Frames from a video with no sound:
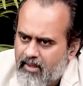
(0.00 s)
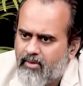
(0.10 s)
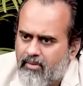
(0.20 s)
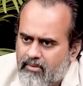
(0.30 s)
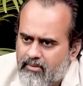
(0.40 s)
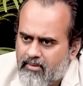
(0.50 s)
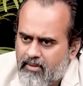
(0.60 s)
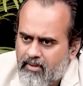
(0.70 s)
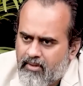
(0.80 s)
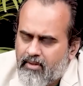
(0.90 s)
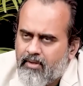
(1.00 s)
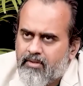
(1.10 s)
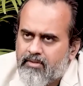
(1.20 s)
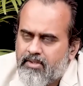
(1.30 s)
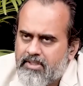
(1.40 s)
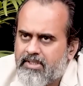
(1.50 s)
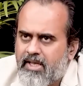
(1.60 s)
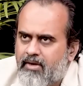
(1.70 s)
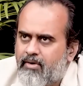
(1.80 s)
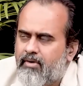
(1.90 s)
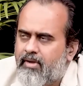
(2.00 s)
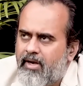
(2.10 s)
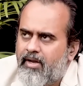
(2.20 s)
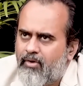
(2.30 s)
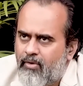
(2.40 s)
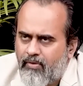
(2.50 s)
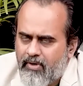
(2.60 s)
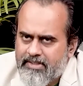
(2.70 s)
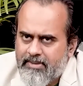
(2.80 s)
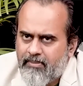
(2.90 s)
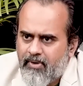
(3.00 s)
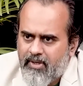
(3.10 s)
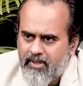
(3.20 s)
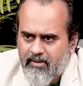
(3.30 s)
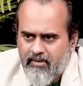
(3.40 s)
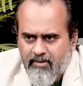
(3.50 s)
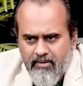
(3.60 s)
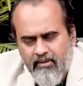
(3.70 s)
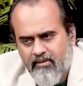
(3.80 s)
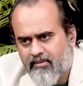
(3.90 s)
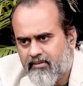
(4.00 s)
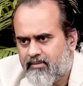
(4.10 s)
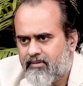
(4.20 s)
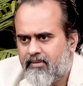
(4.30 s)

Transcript: ego. So, does the ego really know what is important? No.